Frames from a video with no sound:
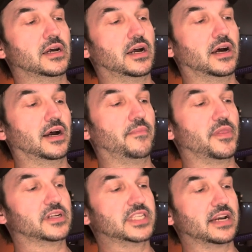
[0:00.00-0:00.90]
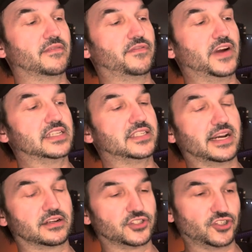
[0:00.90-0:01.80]
2nd fret
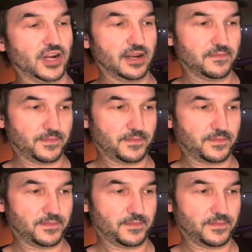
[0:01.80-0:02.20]
2nd string.